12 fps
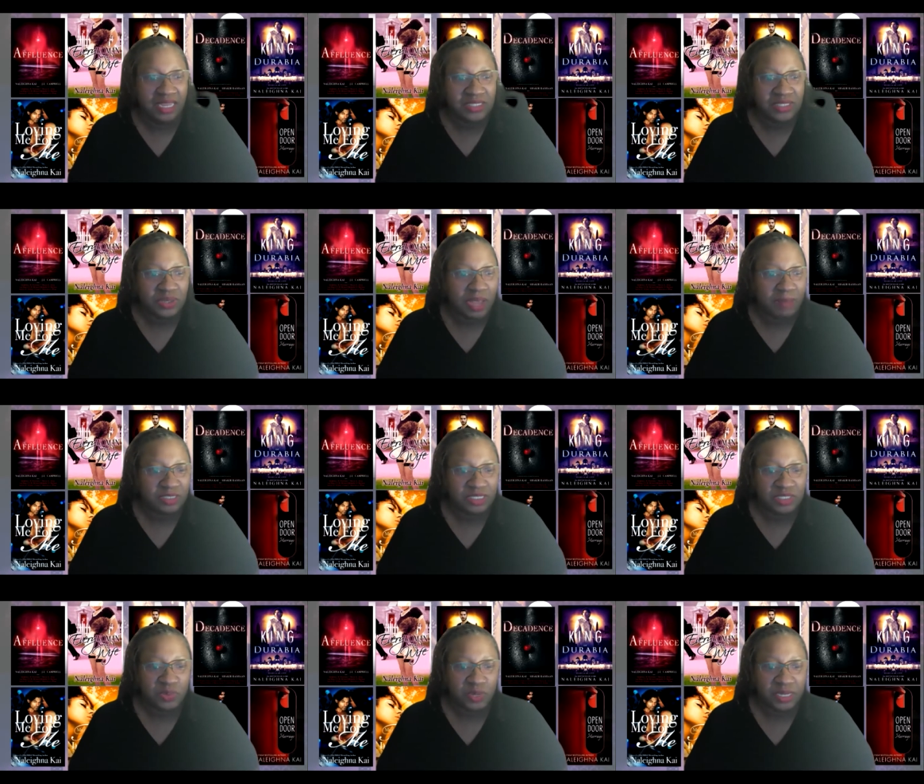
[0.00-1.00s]
So I'm
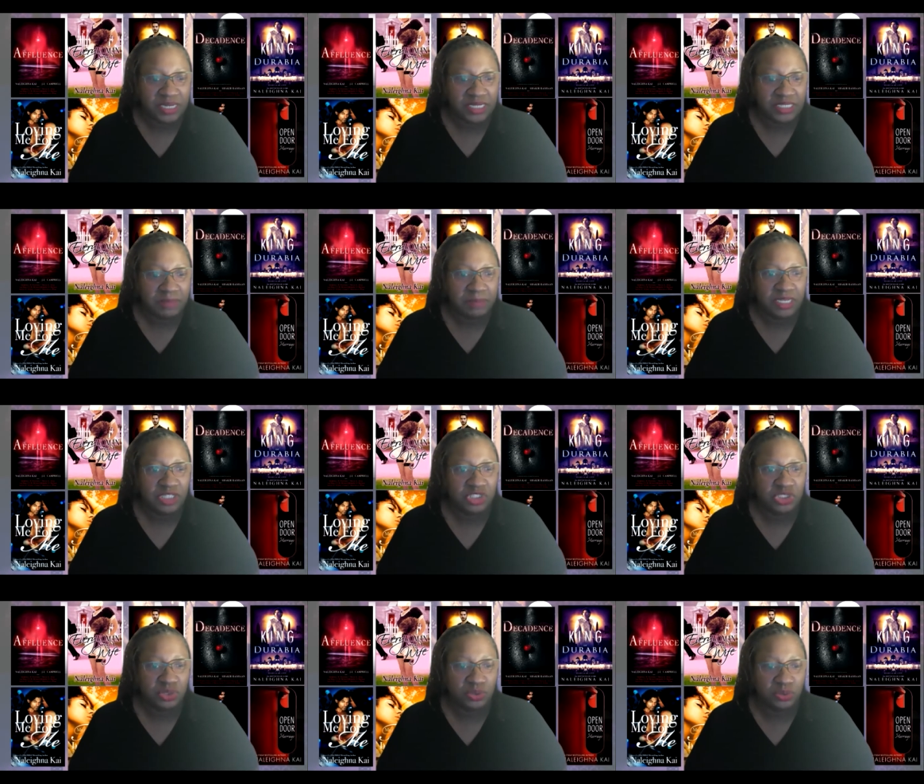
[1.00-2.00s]
just wanting to make
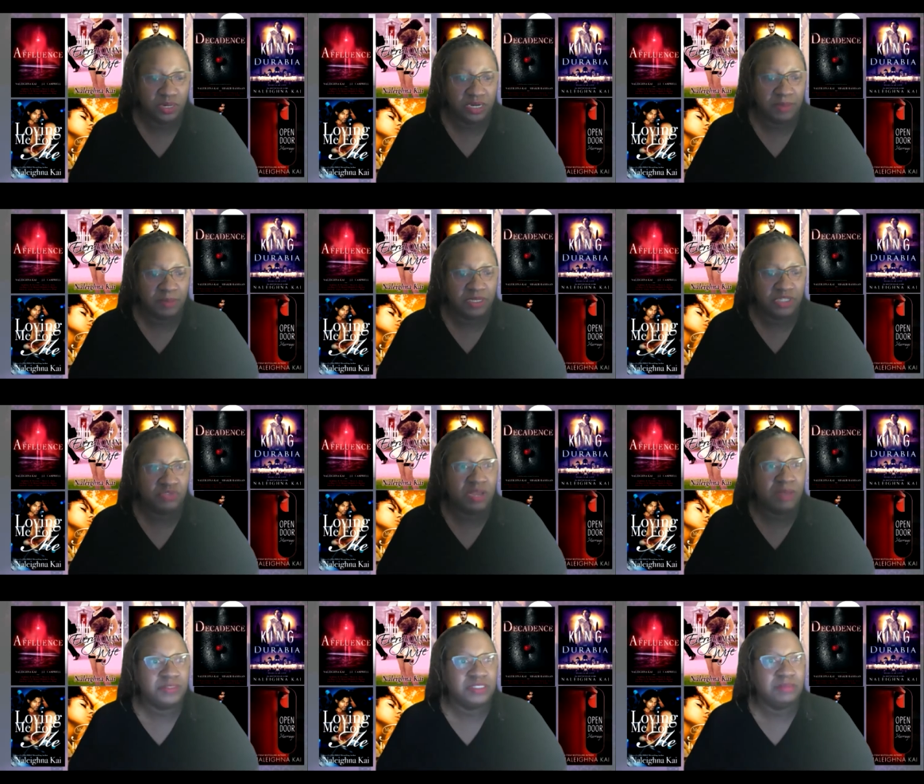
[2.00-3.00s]
sure, and I'm gonna
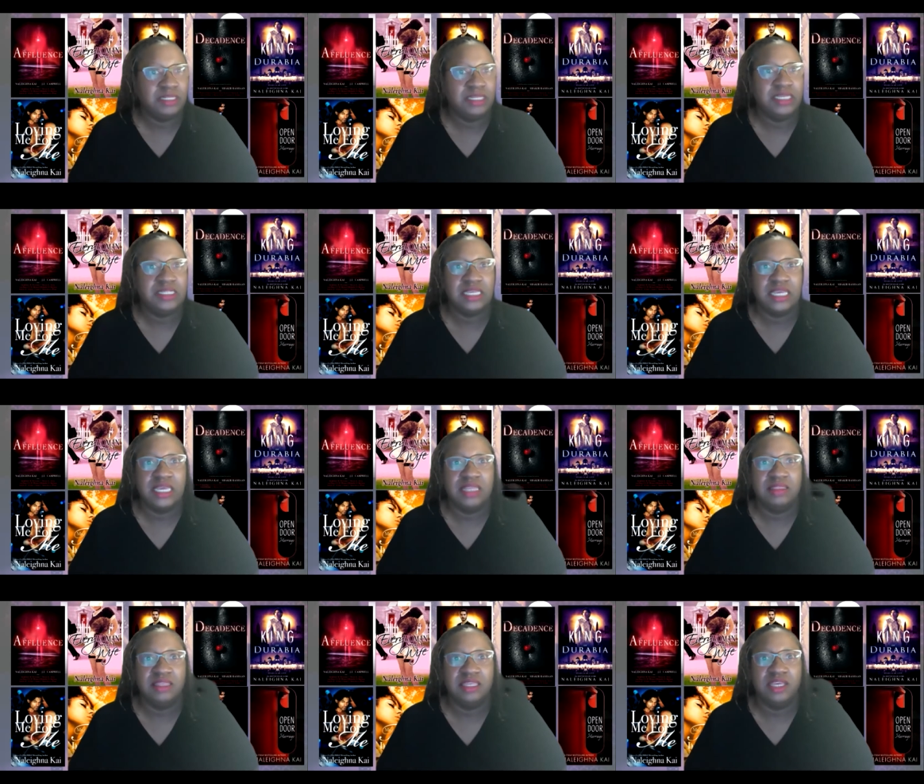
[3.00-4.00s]
drop some links
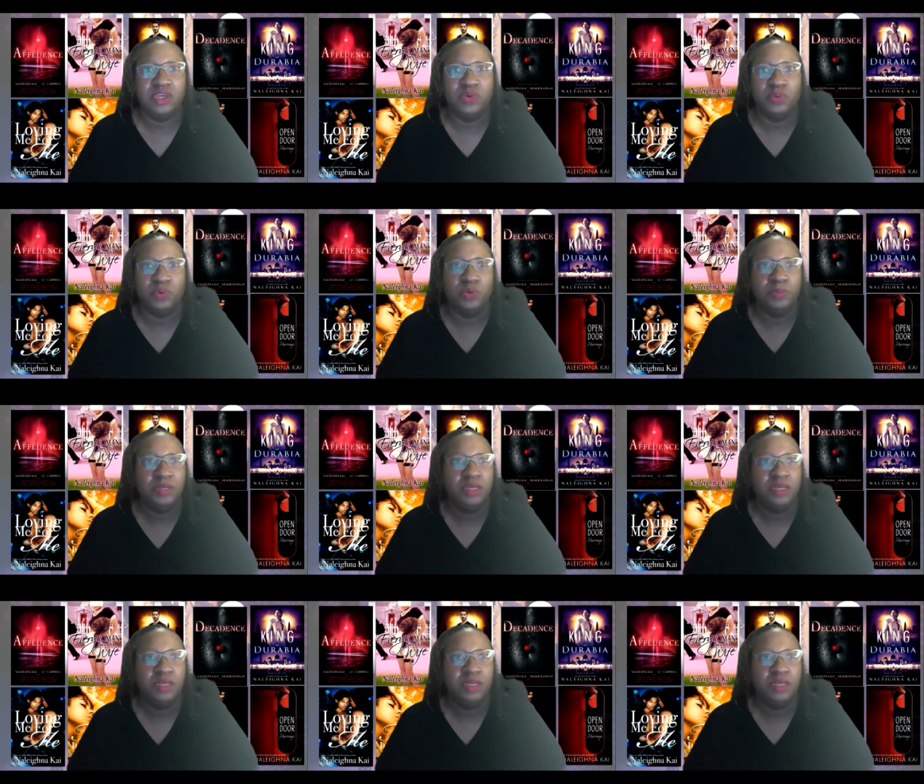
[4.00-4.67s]
in the group